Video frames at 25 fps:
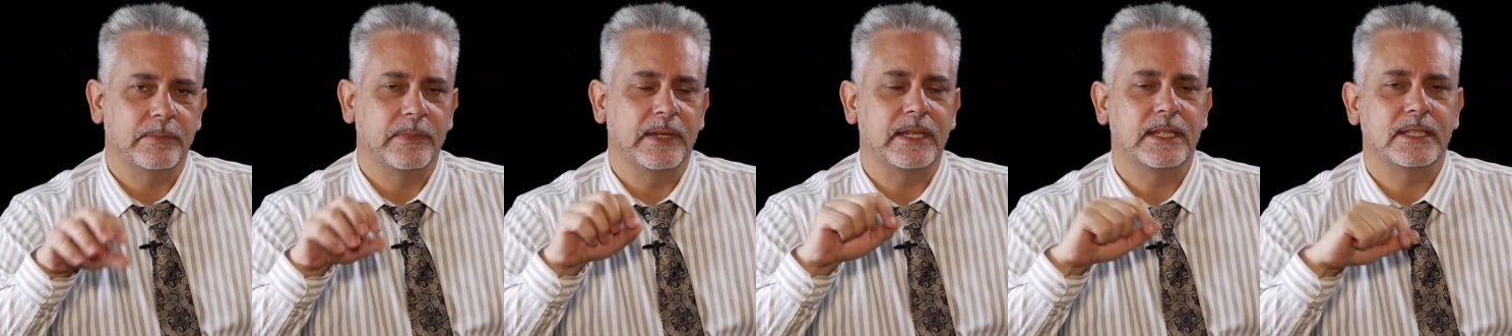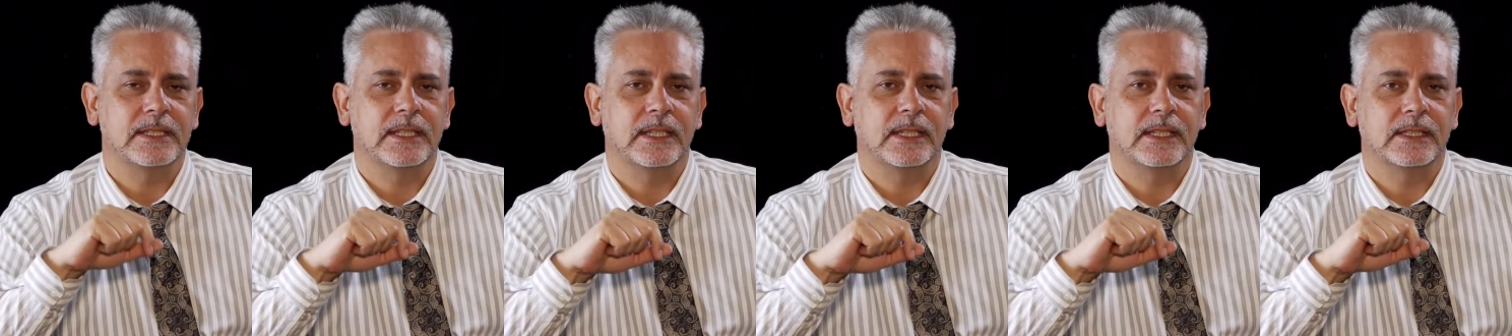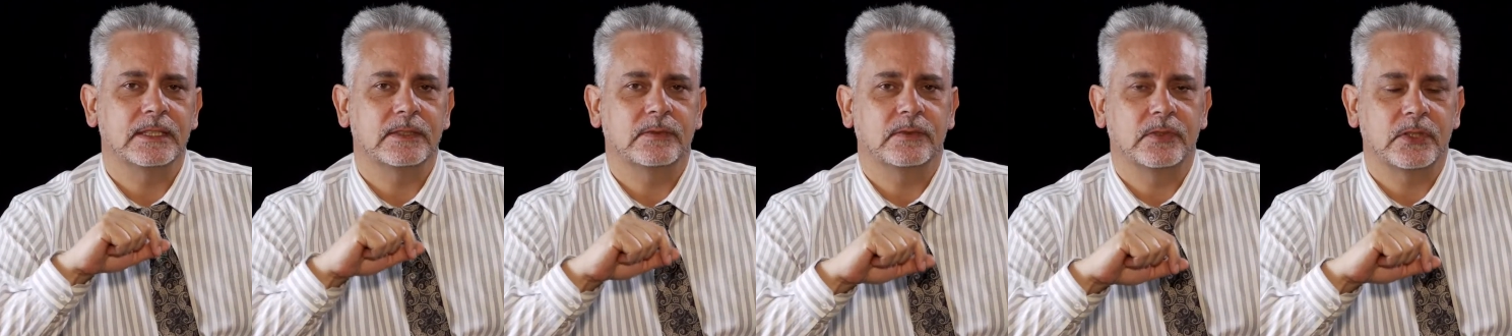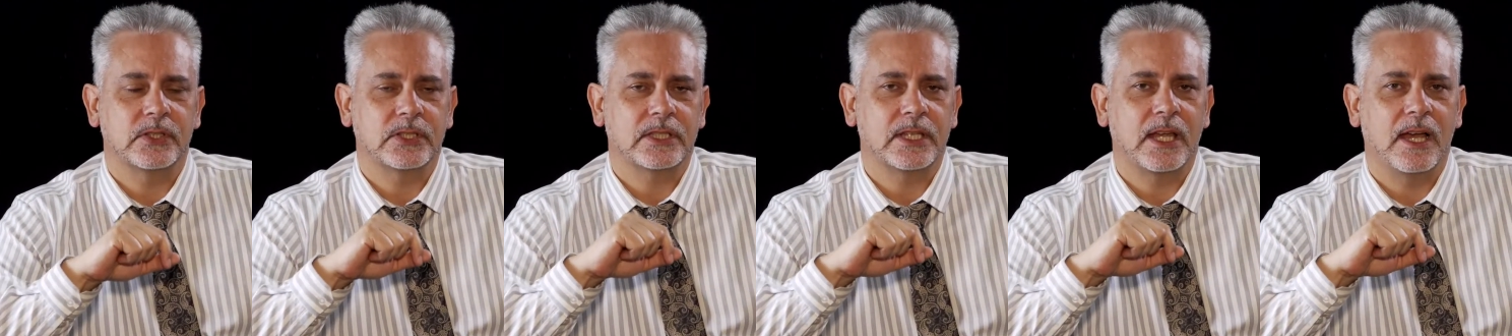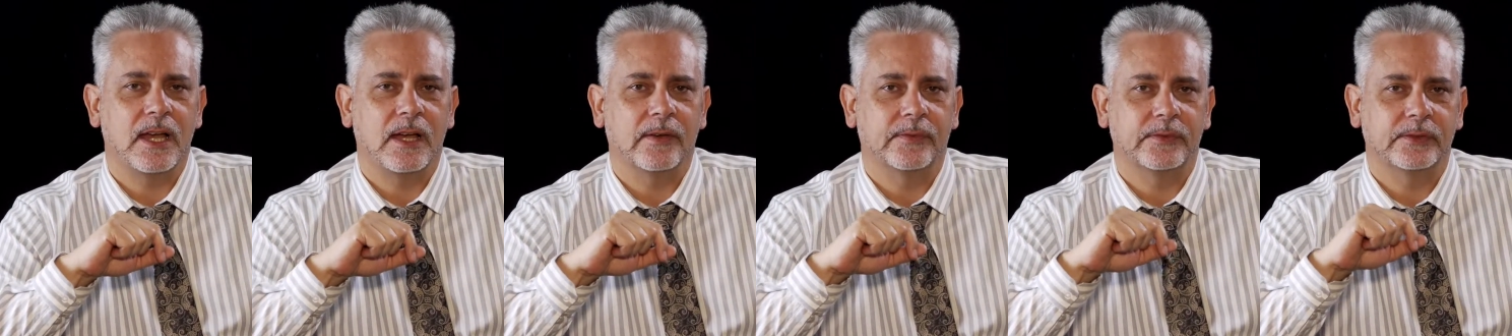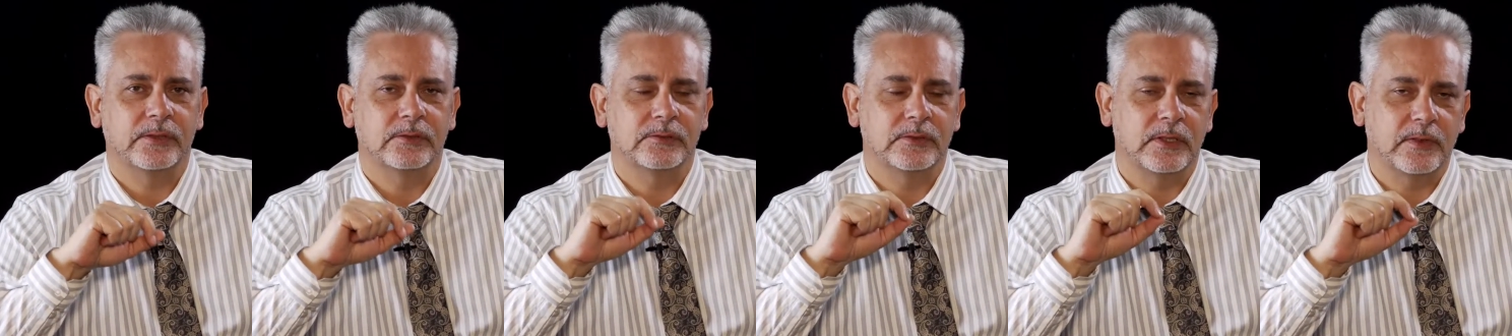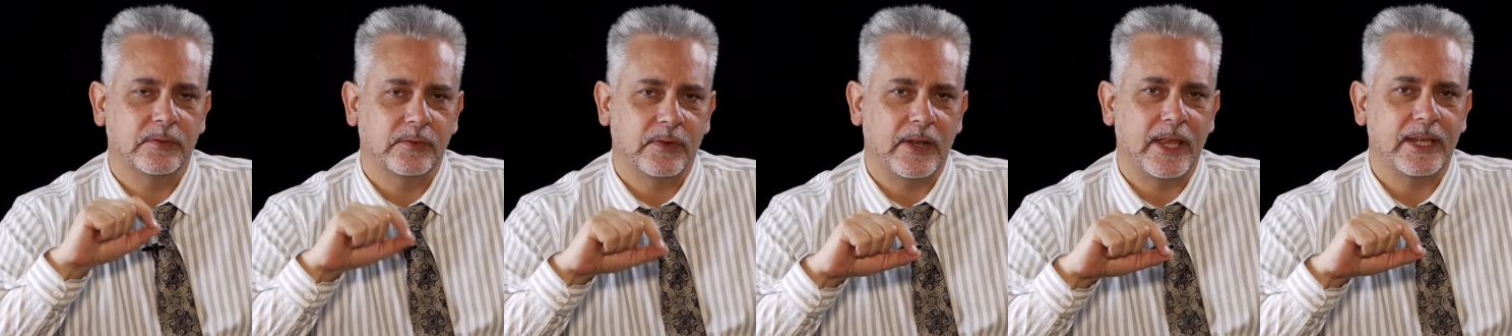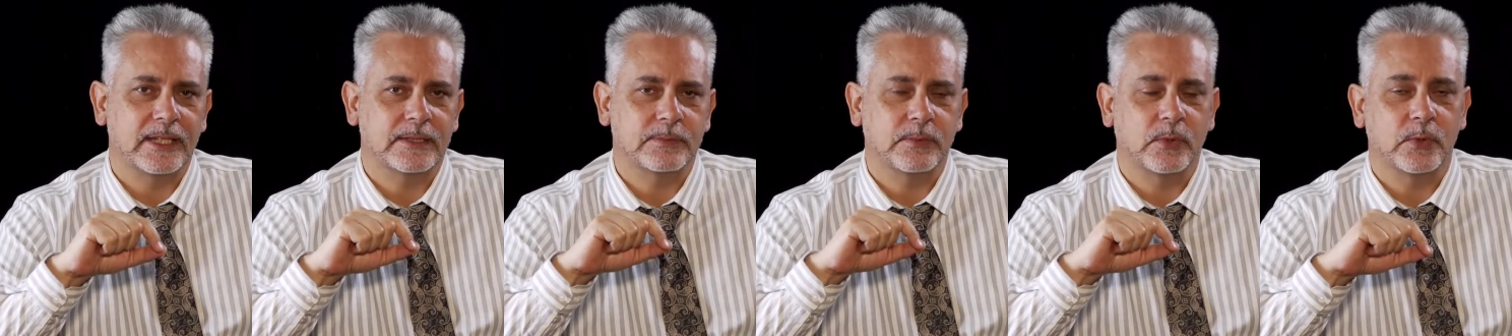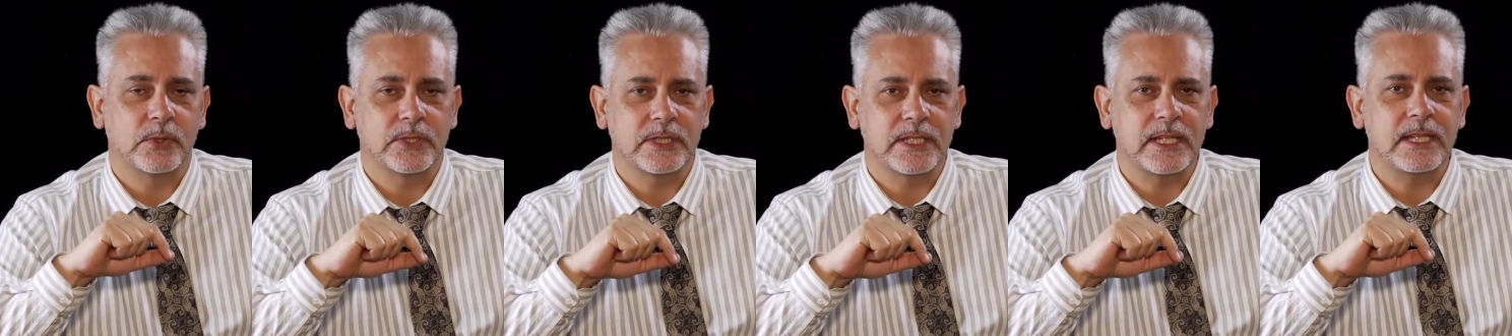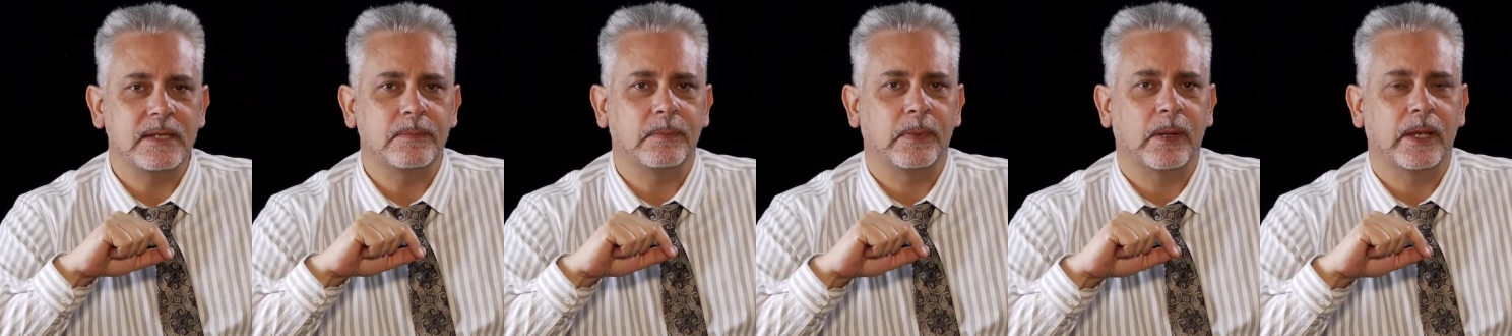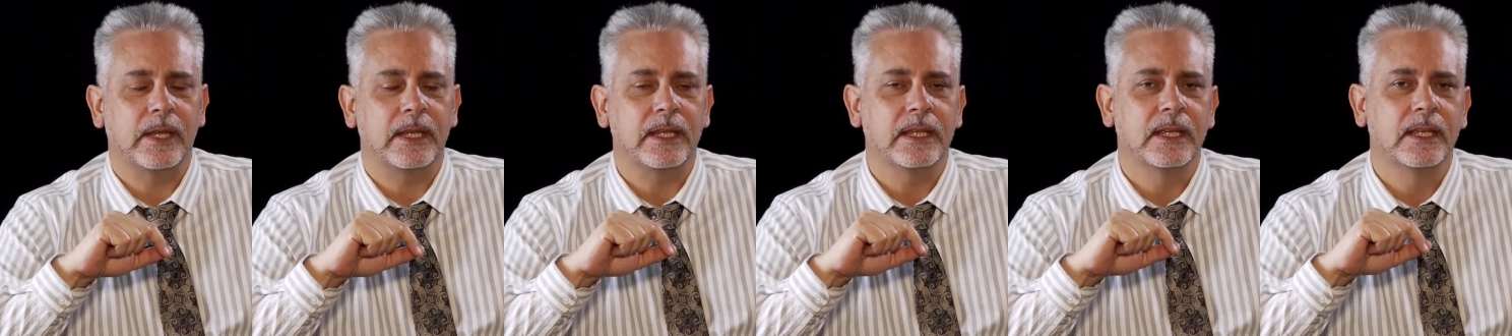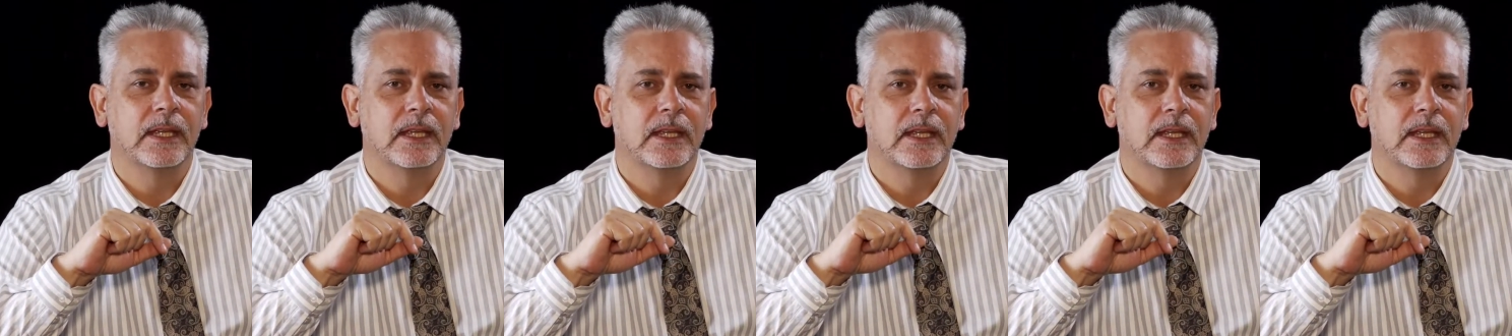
meetings for staff to reflect more deeply